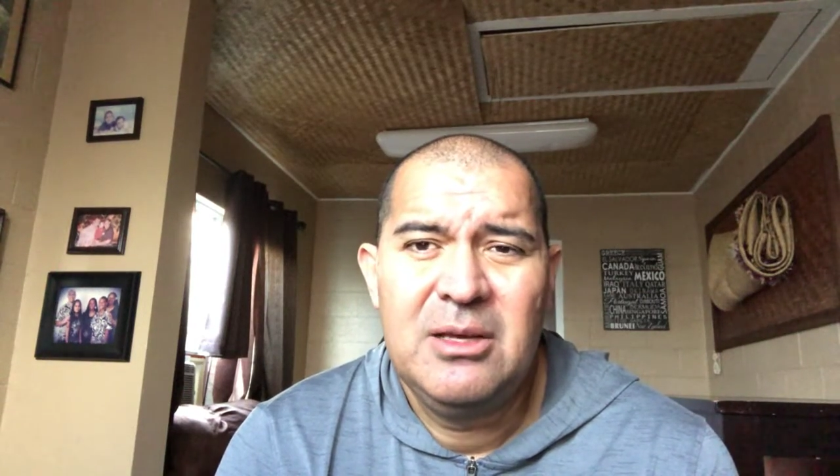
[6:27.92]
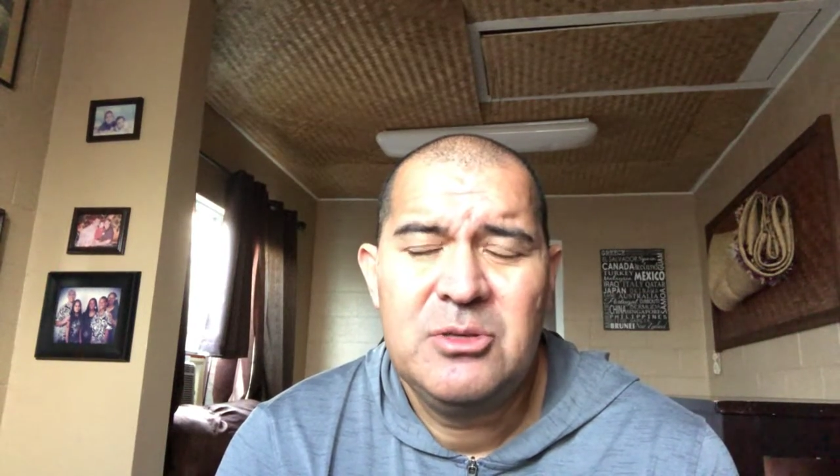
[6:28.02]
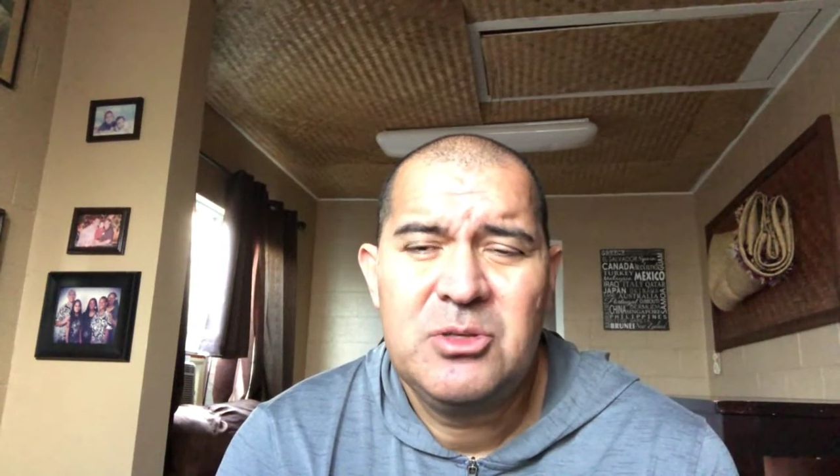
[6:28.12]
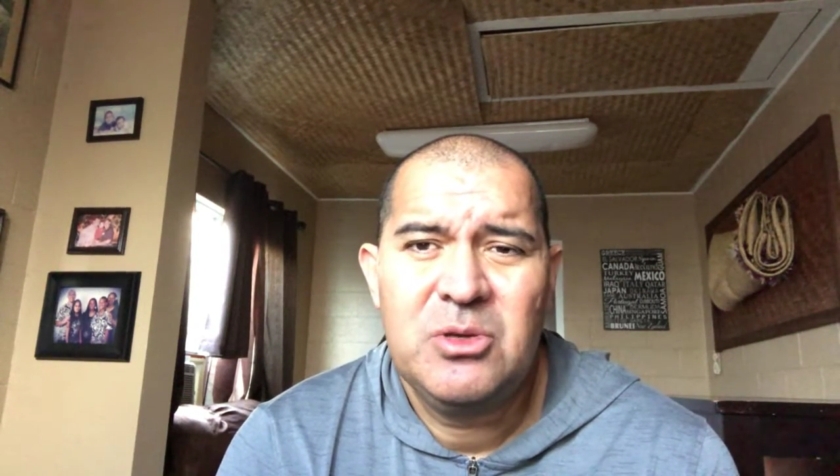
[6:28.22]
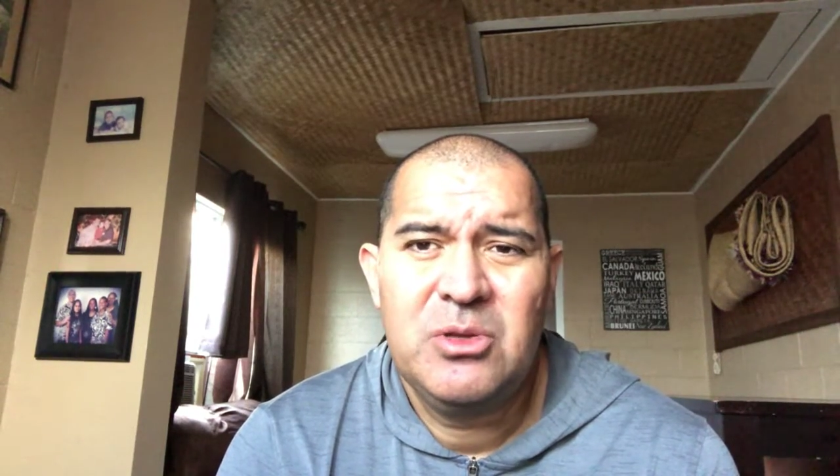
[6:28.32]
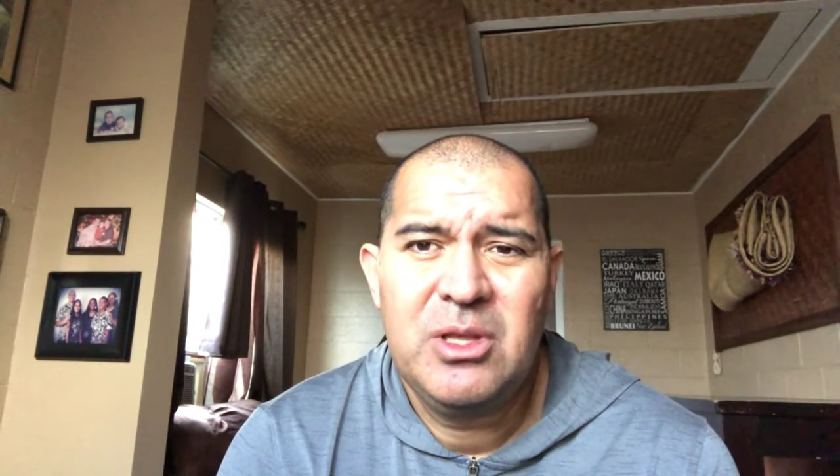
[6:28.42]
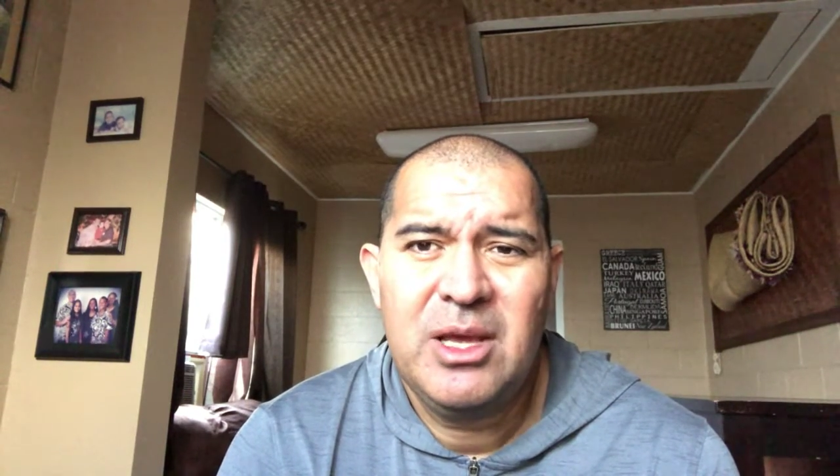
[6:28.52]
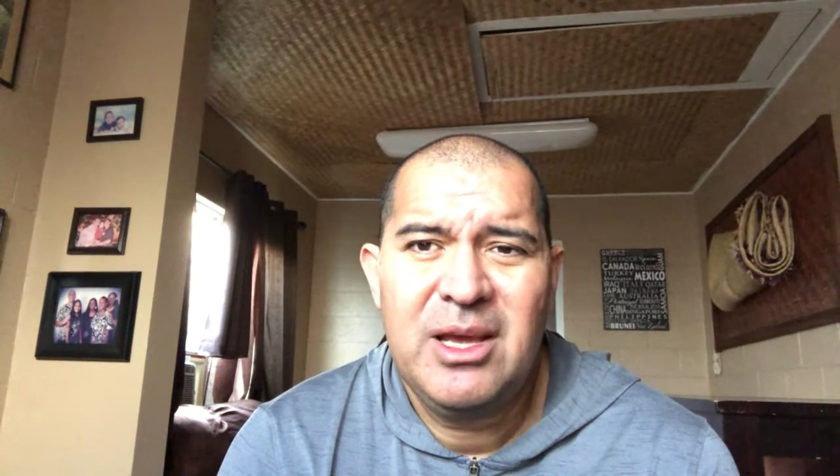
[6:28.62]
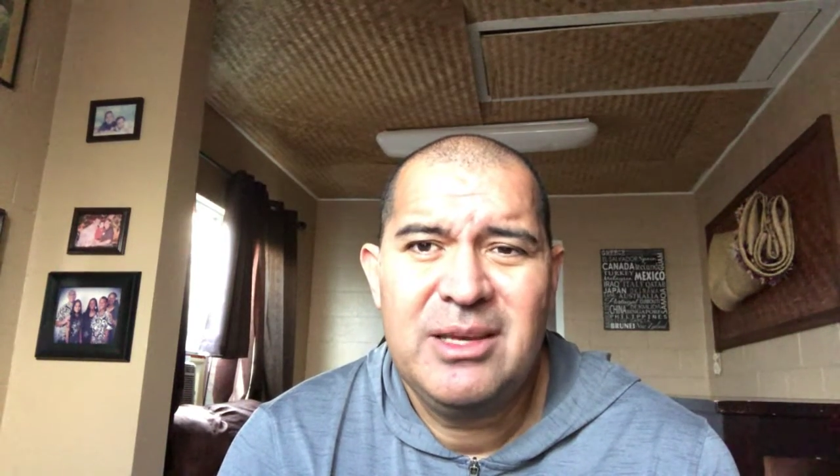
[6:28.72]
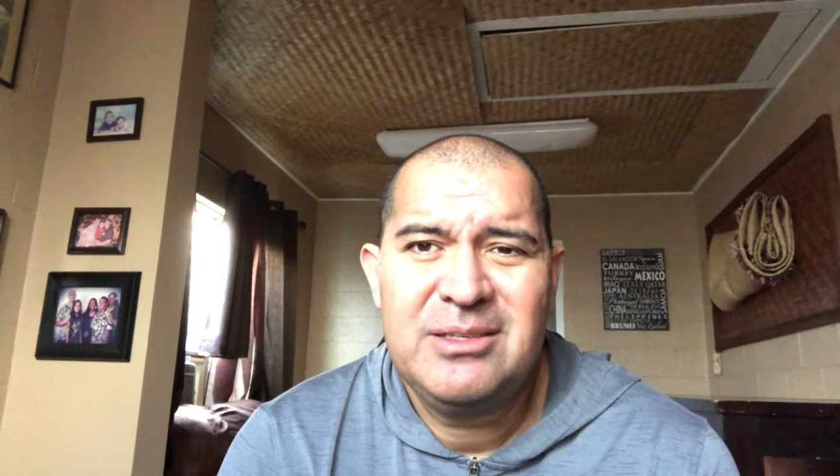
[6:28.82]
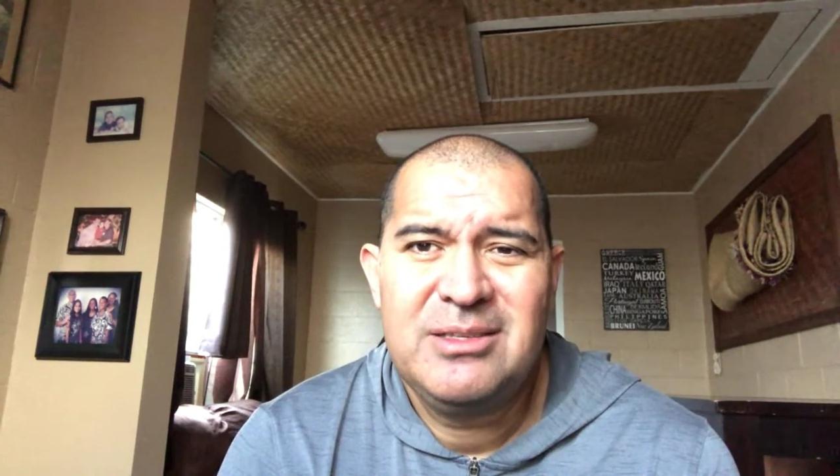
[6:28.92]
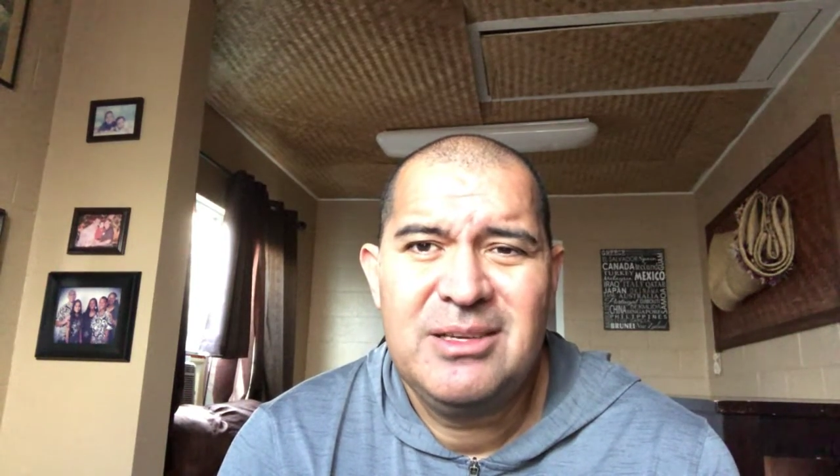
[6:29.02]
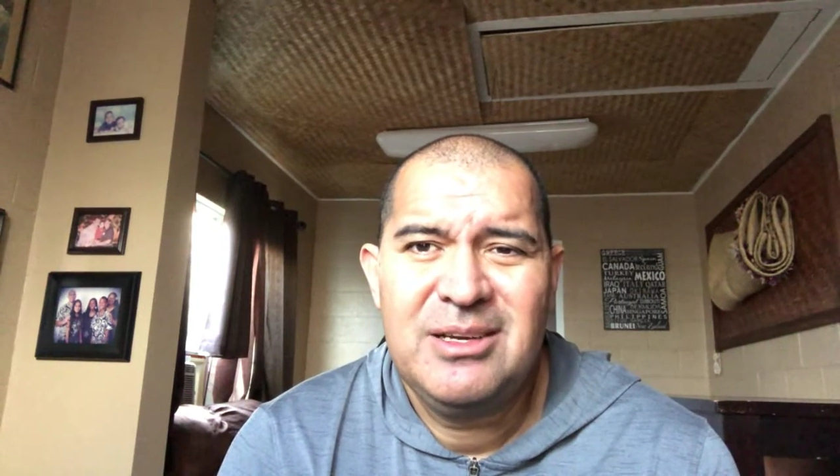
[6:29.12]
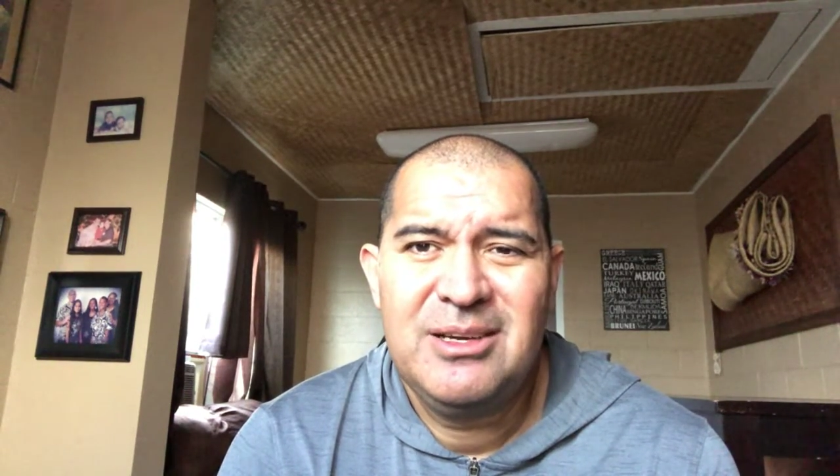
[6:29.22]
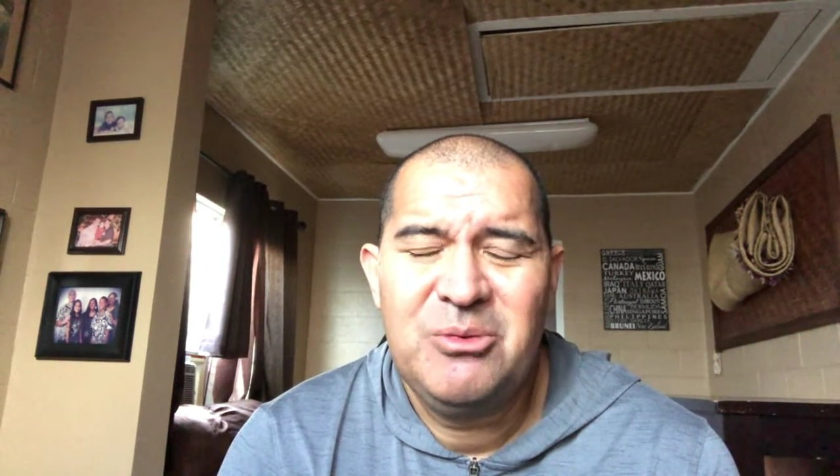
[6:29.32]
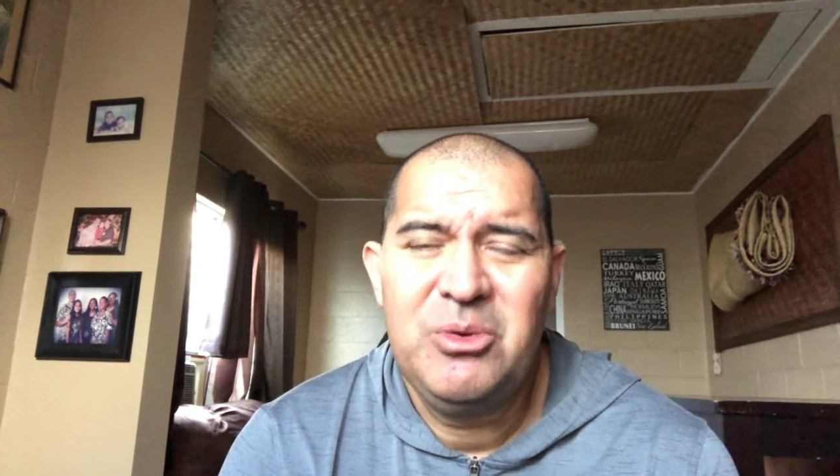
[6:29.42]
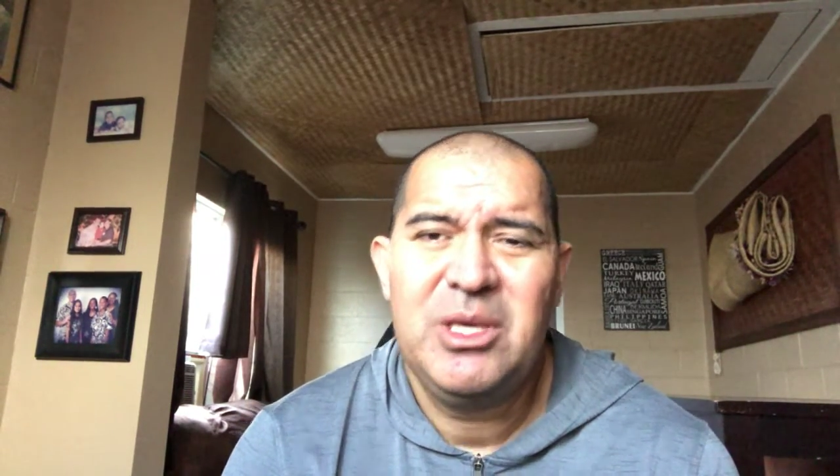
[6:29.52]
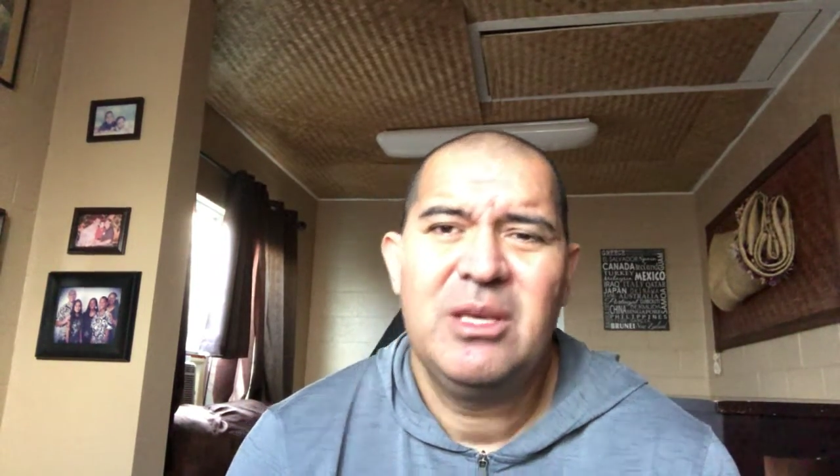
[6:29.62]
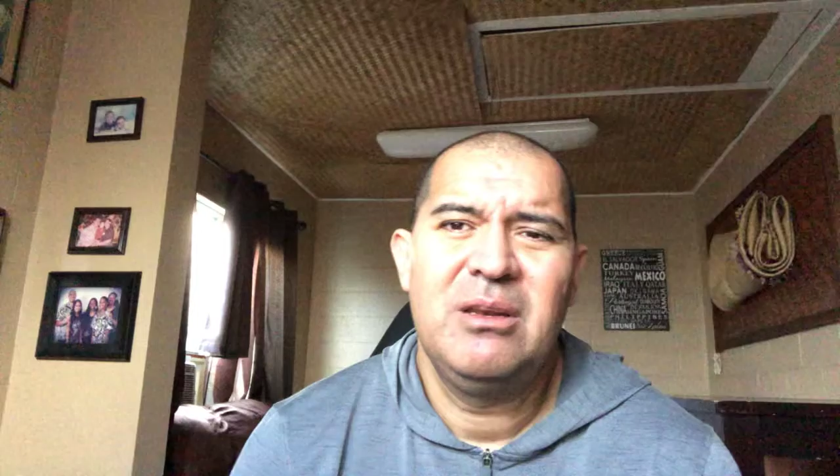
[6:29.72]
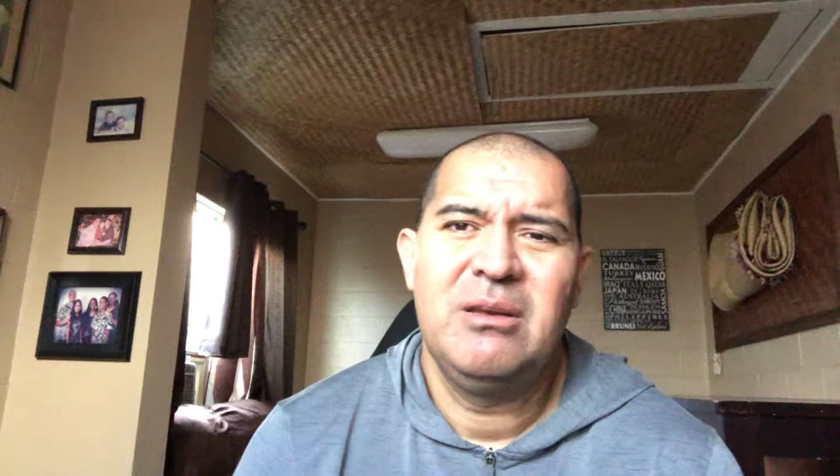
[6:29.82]
so that we
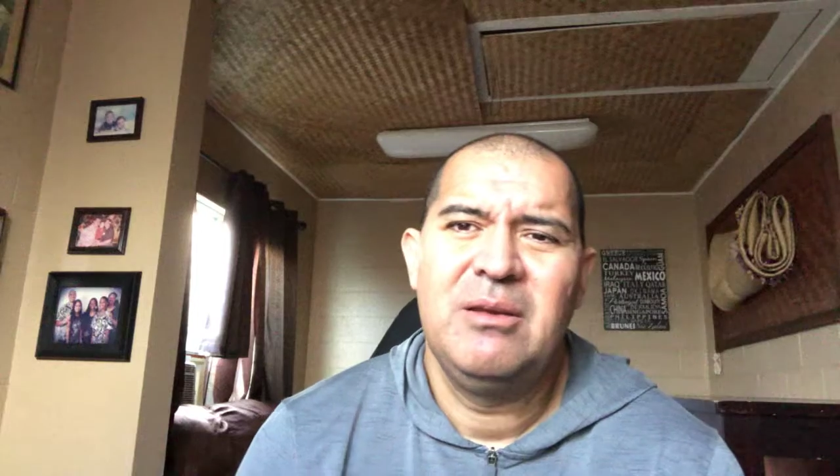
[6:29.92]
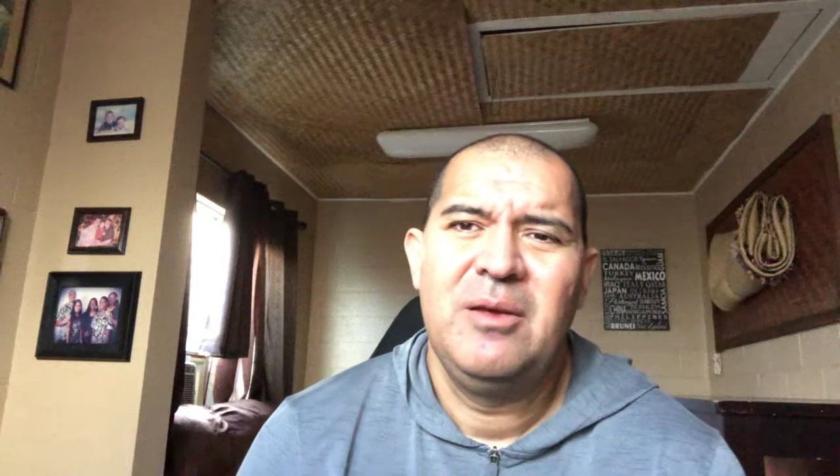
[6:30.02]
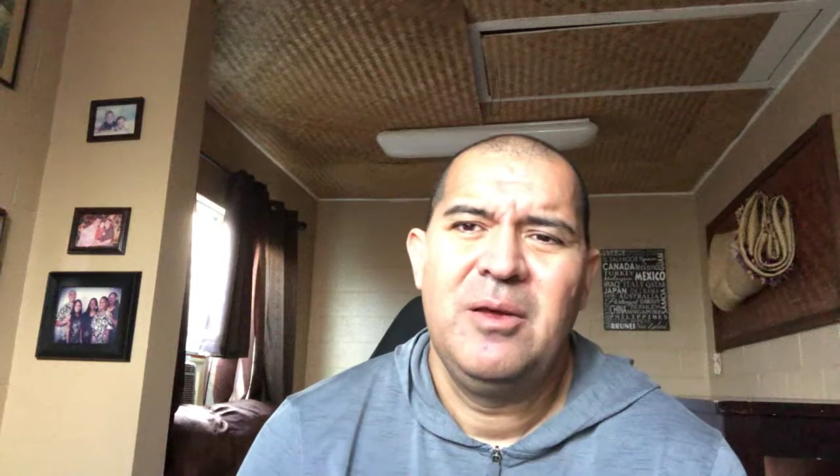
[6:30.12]
can